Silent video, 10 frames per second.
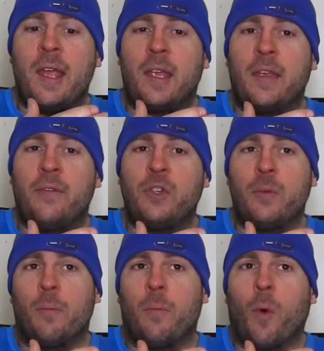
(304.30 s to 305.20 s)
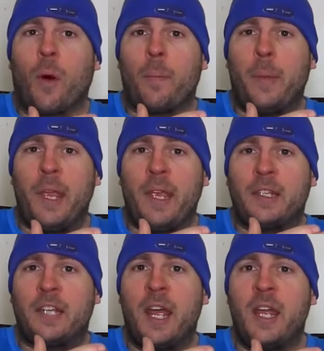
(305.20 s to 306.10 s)
it gives you more
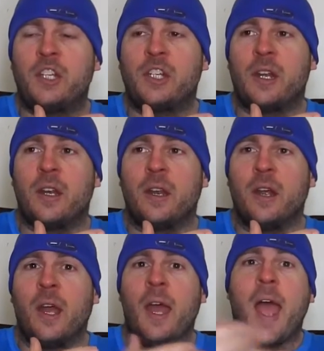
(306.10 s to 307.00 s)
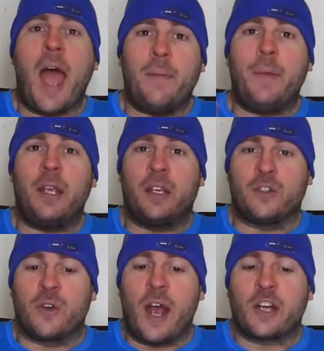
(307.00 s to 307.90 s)
peak tension at peak
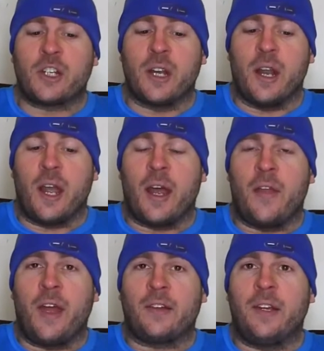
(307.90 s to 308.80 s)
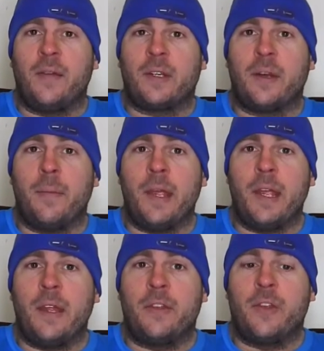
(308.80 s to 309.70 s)
contraction, and that seems to
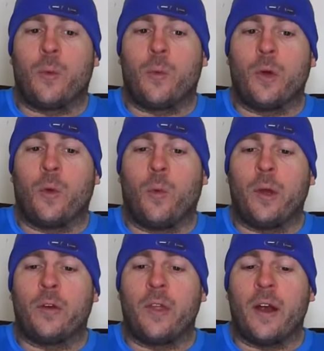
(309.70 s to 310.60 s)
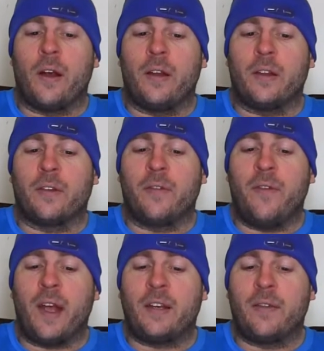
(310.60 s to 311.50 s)
be the real winner there. It's
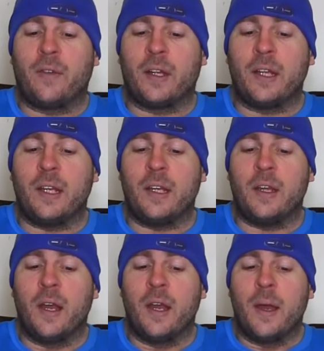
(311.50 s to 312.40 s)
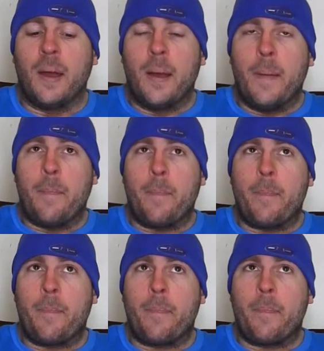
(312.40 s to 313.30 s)
effectively
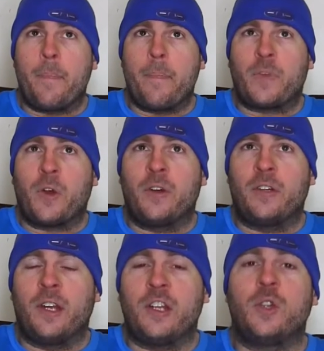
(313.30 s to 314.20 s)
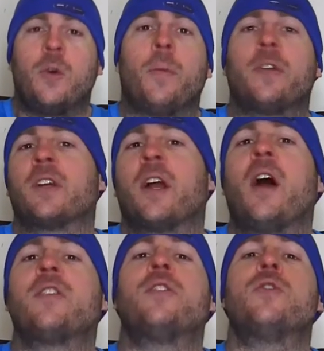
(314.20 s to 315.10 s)
turns it into almost a
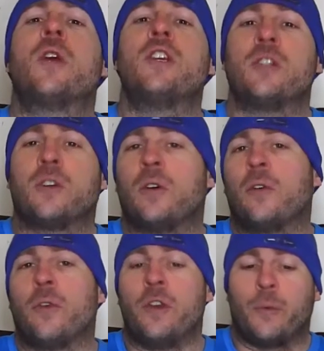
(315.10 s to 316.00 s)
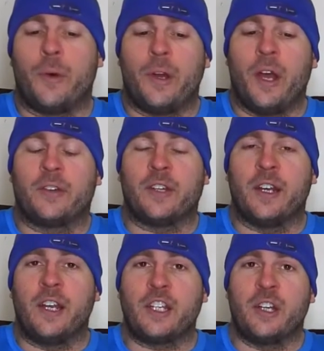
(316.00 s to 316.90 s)
concentration curl for your rear delts in
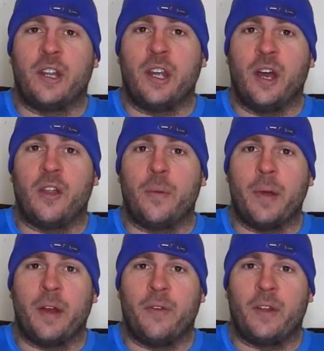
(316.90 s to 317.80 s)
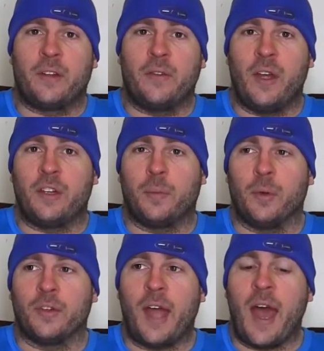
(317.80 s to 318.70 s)
addition to the other benefits that face
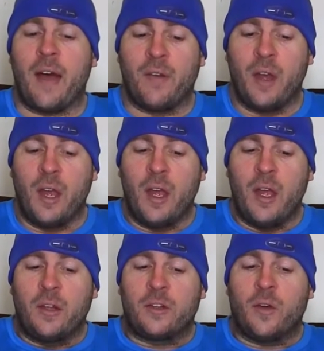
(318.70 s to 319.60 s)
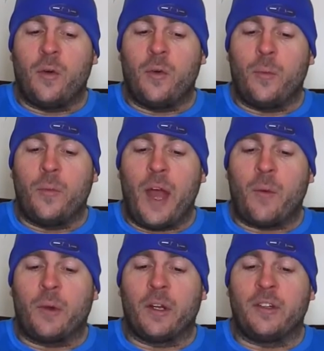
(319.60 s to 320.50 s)
pulls have. So
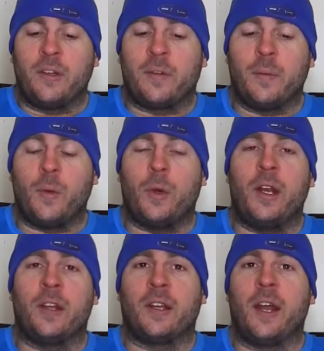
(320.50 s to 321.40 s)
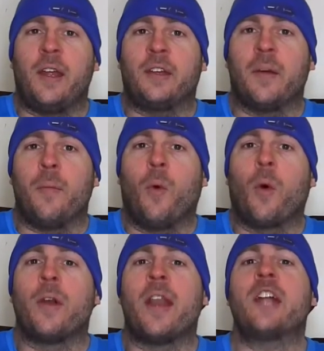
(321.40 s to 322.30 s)
that really seems to be what it is. It's a
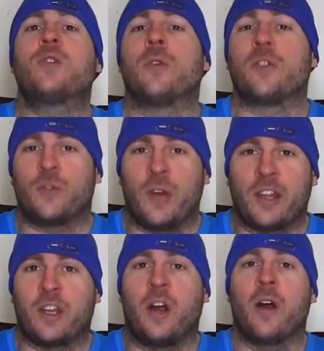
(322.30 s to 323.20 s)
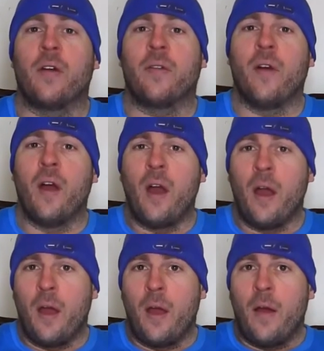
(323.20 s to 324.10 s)
more natural strength curve
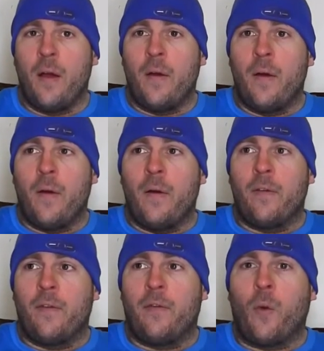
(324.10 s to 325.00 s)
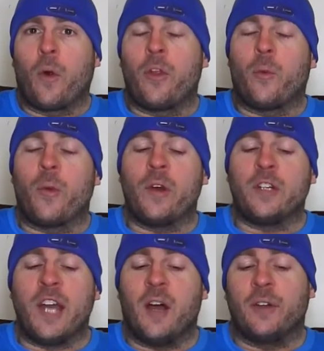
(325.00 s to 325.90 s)
for the rear
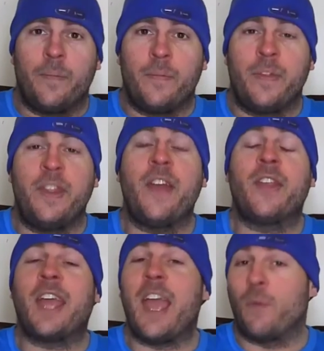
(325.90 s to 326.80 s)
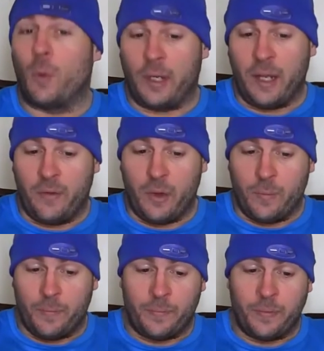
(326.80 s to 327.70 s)
delt than the cable would give you.
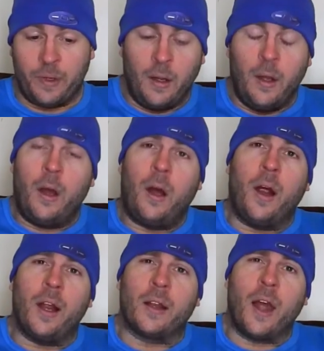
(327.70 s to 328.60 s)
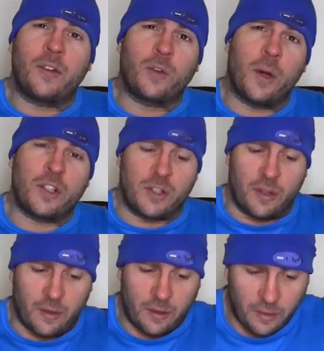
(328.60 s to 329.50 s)
All right, last
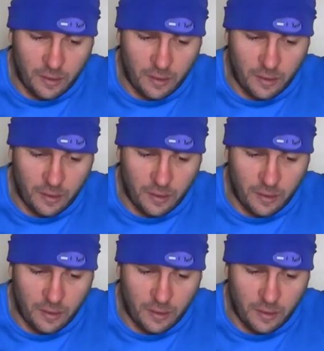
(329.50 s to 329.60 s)
question.